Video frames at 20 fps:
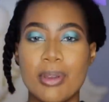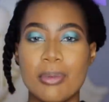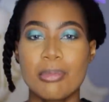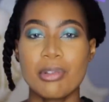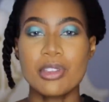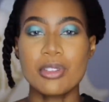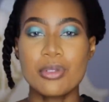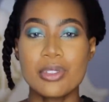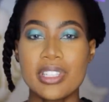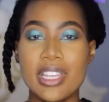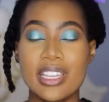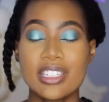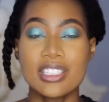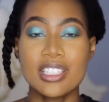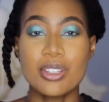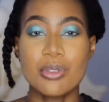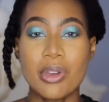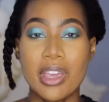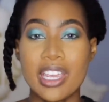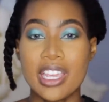so my brush was
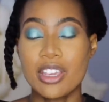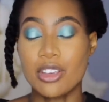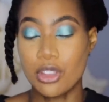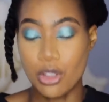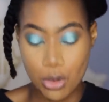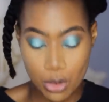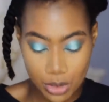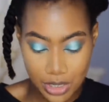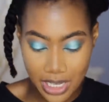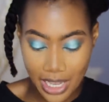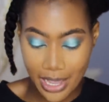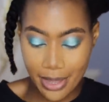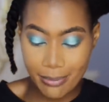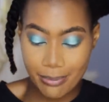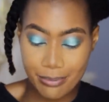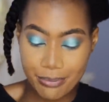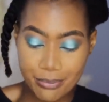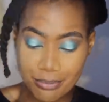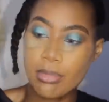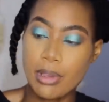actually right here the whole
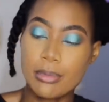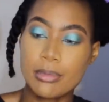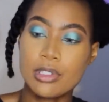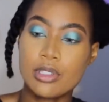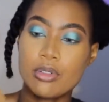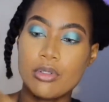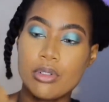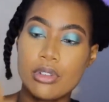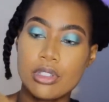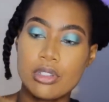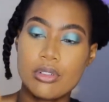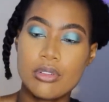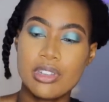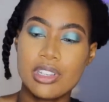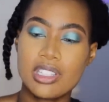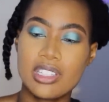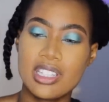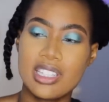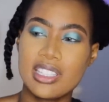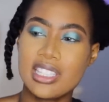time. I'm just going to
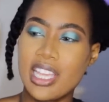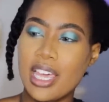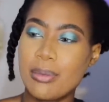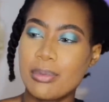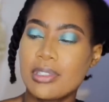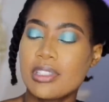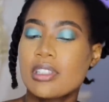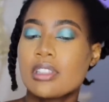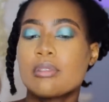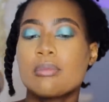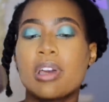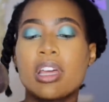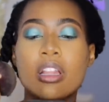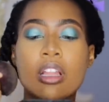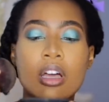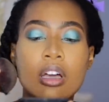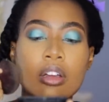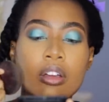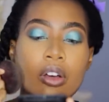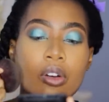quickly tap this into my
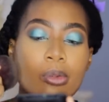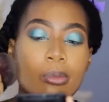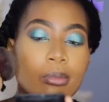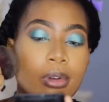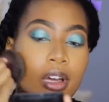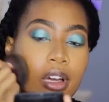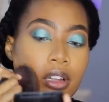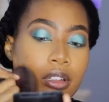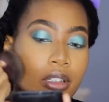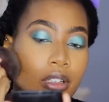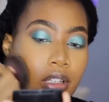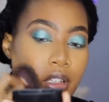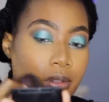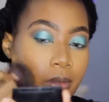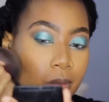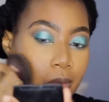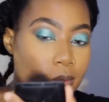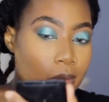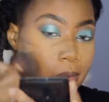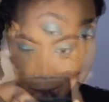Lancome
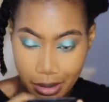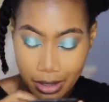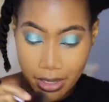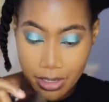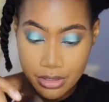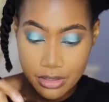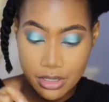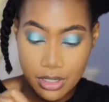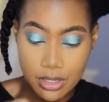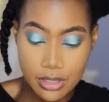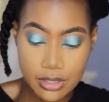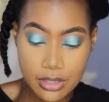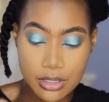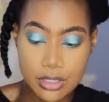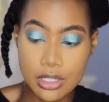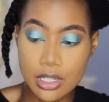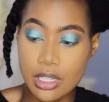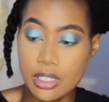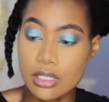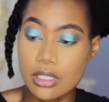powder and just
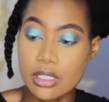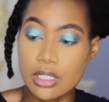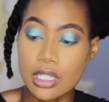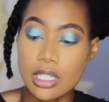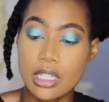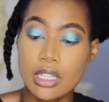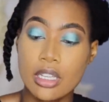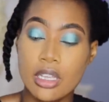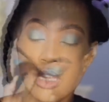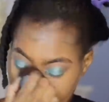gently